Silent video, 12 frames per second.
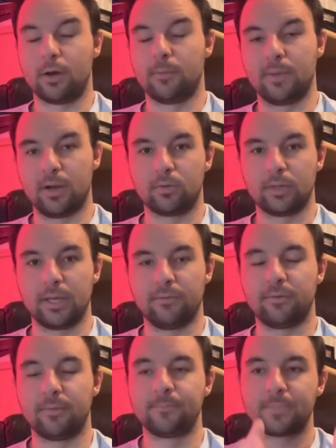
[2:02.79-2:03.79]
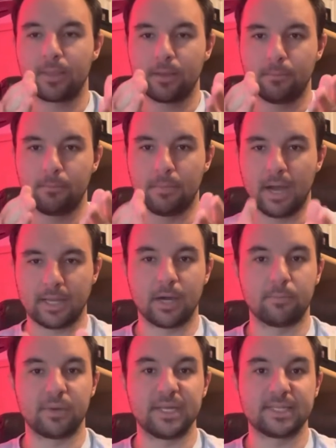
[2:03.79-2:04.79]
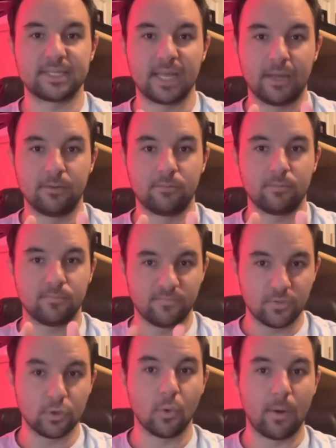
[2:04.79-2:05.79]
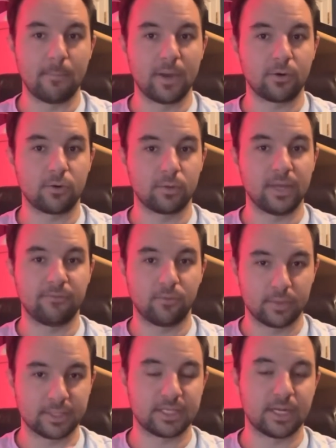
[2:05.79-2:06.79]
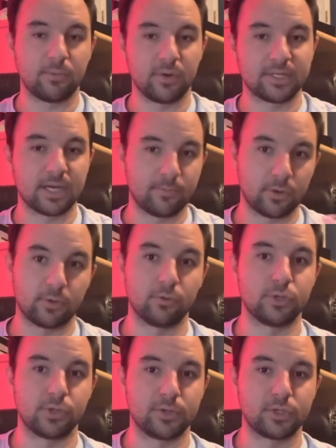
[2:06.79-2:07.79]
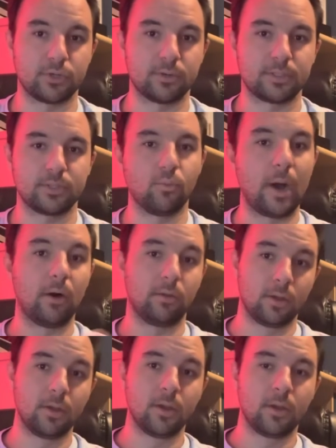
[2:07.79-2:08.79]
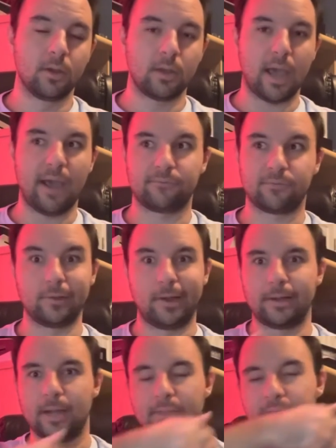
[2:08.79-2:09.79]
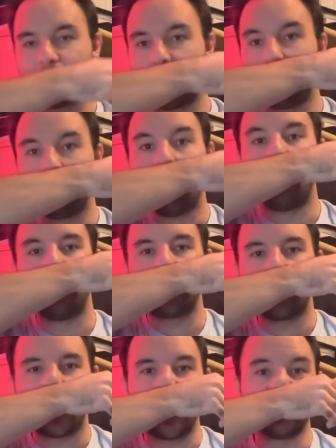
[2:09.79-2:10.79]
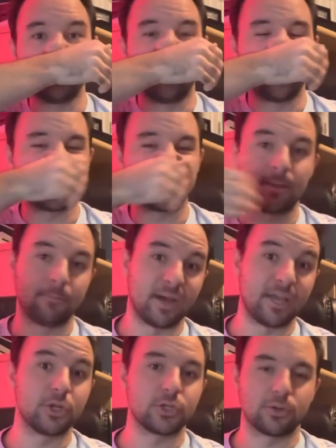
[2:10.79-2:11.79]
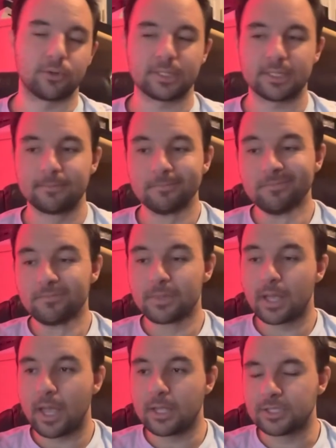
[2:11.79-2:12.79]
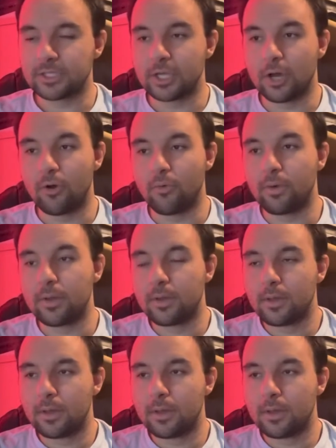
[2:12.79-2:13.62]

on medical leave, my company said, if you go on medical leave for an extended period of time, you're gonna lose your insurance. Well, after like I think a month, I lost my insurance. And so